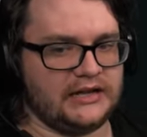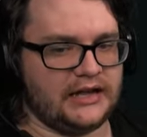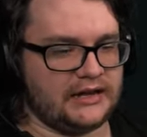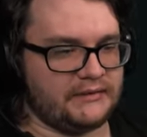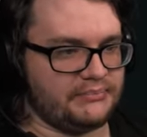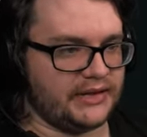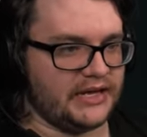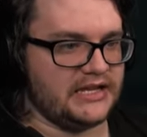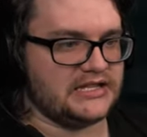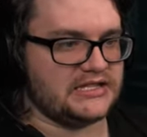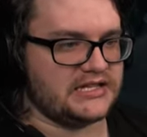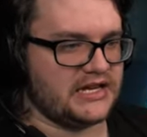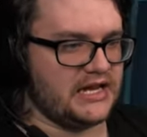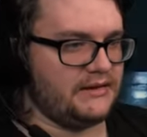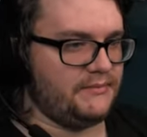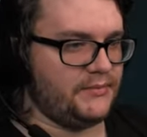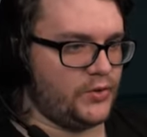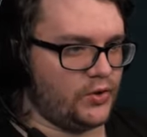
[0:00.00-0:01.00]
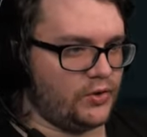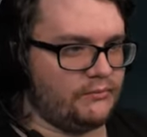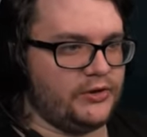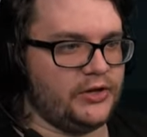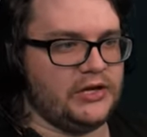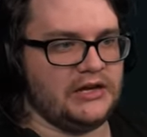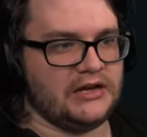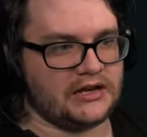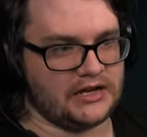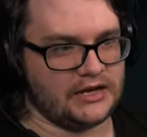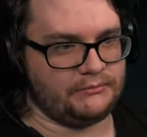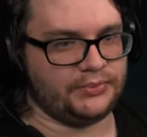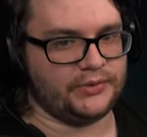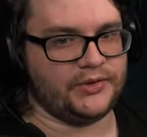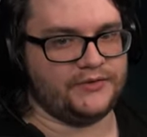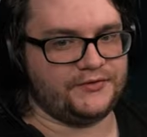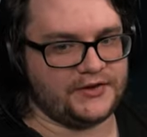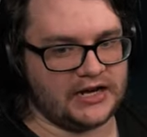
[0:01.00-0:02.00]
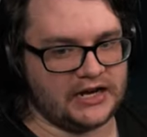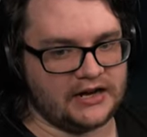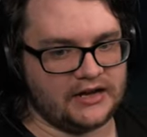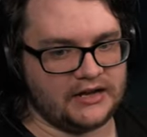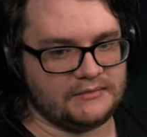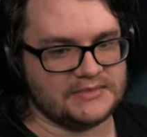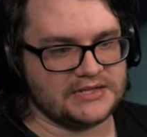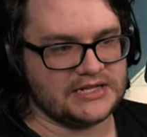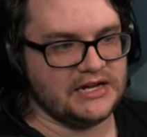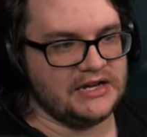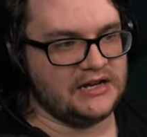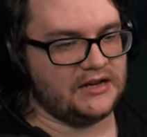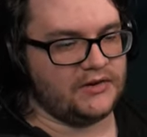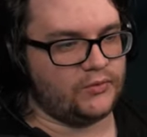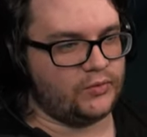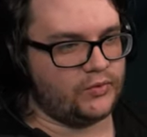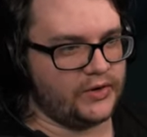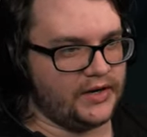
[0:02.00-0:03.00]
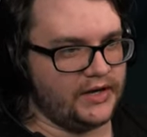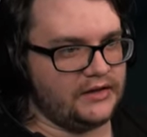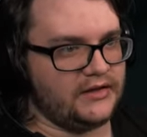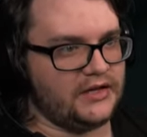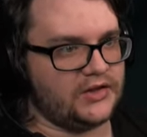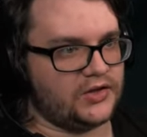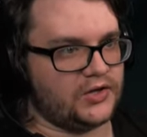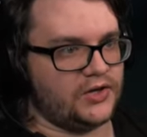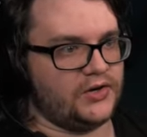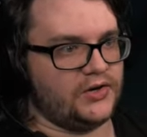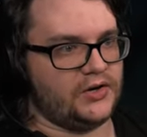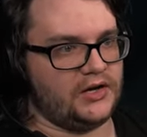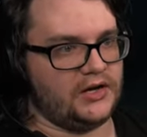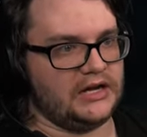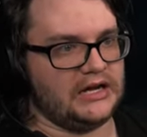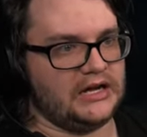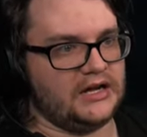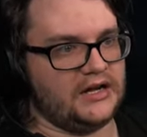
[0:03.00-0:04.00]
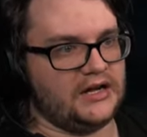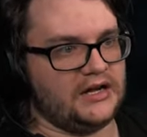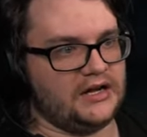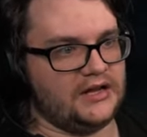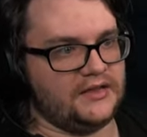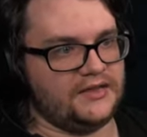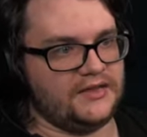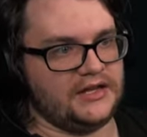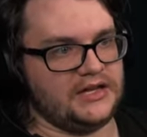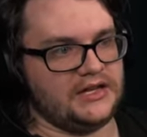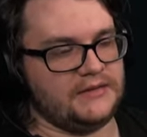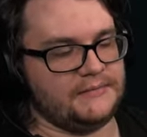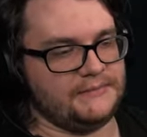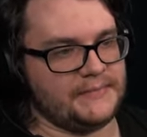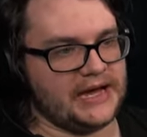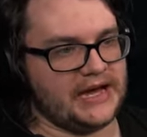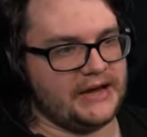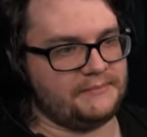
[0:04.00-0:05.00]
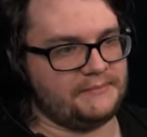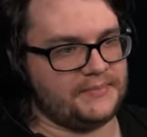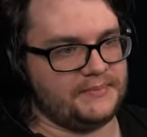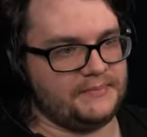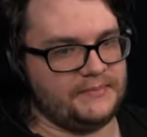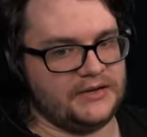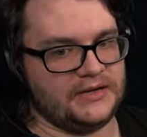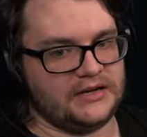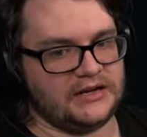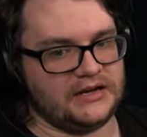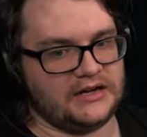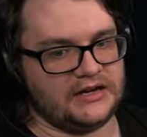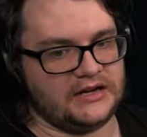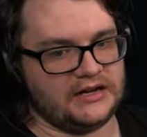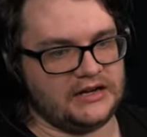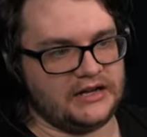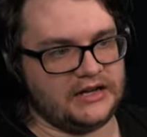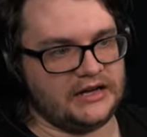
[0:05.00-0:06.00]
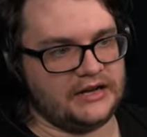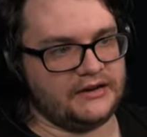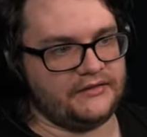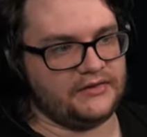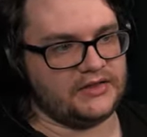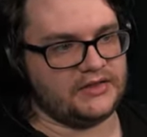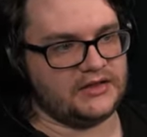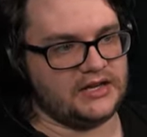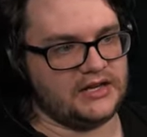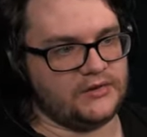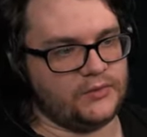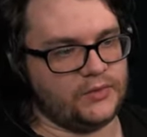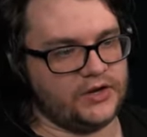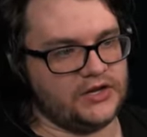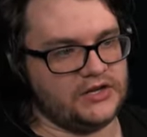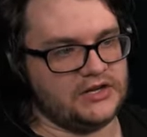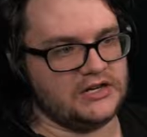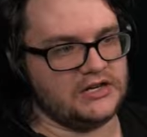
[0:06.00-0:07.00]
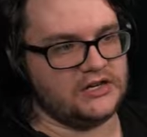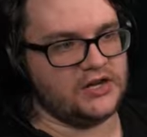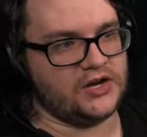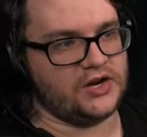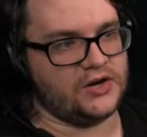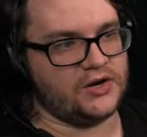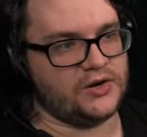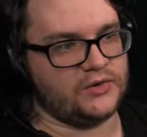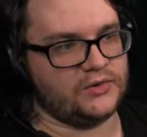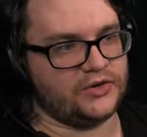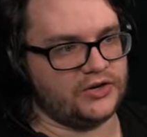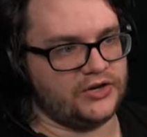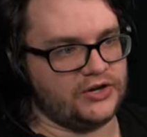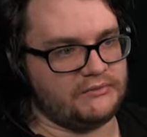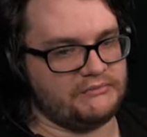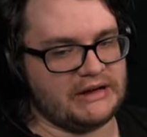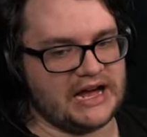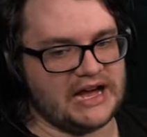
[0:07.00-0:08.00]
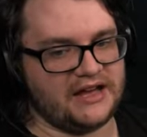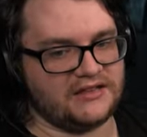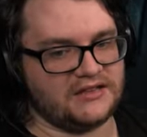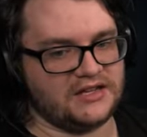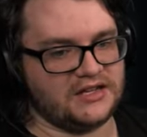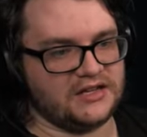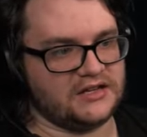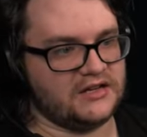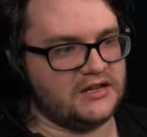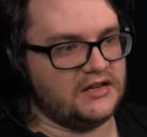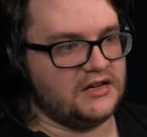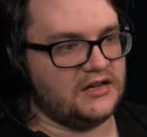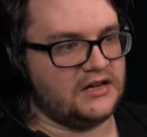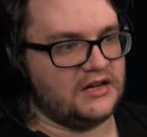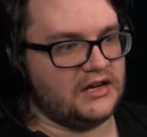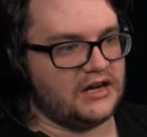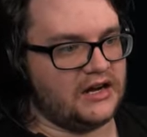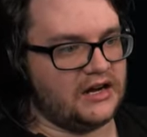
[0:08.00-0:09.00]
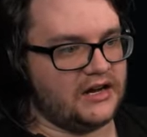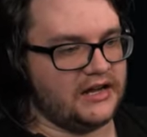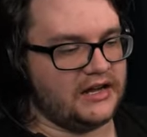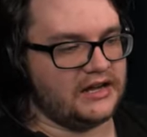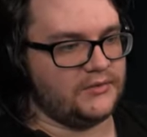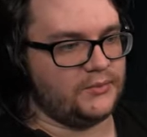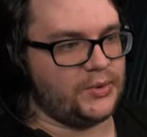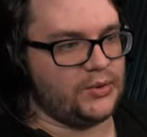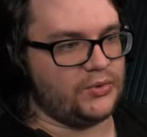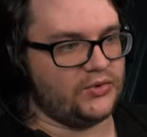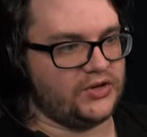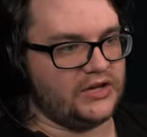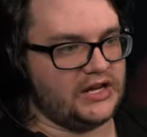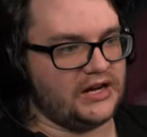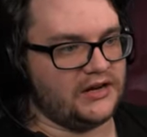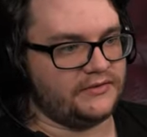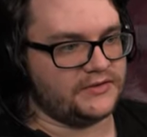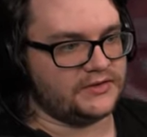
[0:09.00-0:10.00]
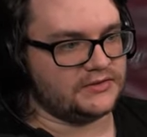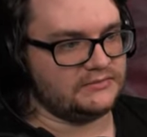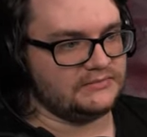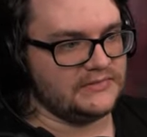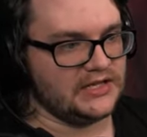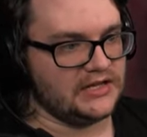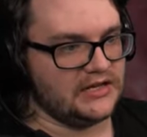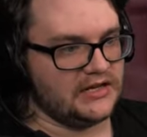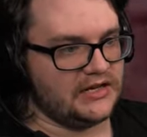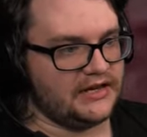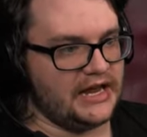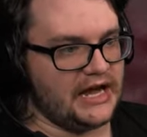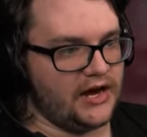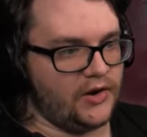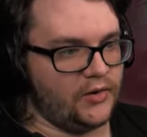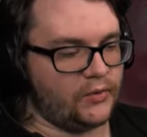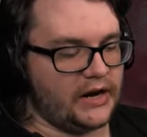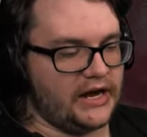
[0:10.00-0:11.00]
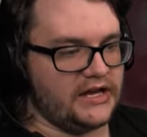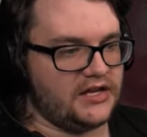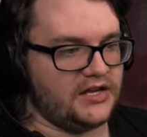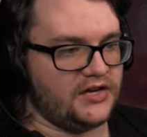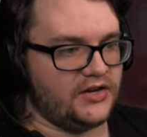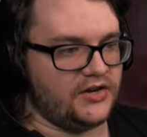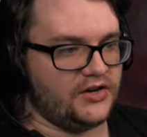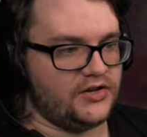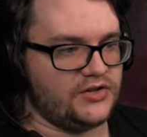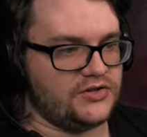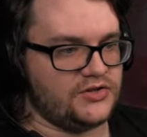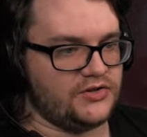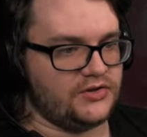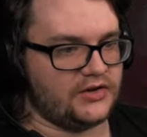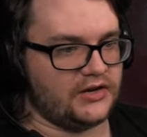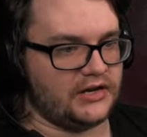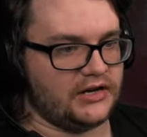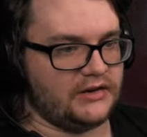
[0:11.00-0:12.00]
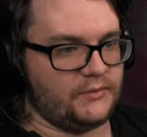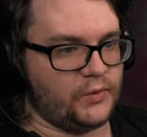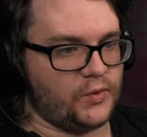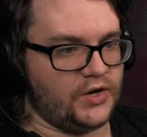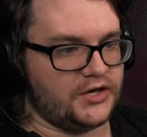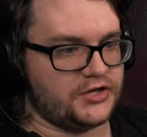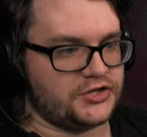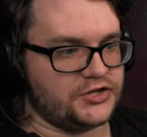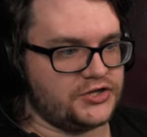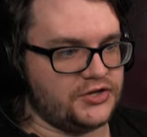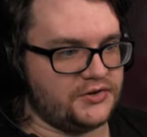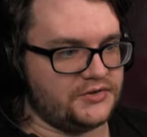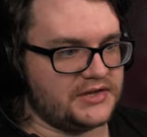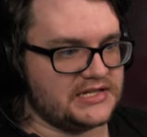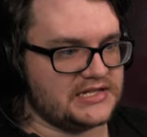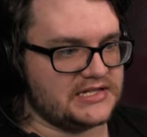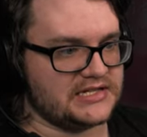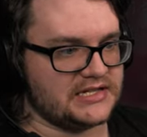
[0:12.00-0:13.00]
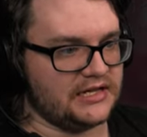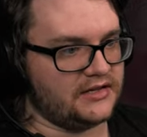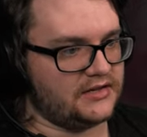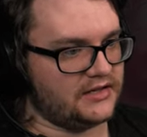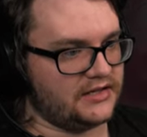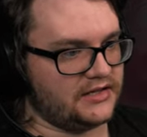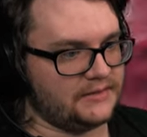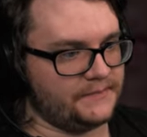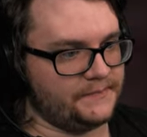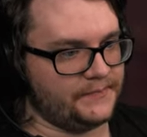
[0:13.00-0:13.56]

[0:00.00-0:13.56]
like, play this game normally a couple of times. Really learn uh, the map uh, and everything, where you need to go. Learn your pathing. Uh, it can be really helpful. Now, right here, you're going to want to shoot the ceiling.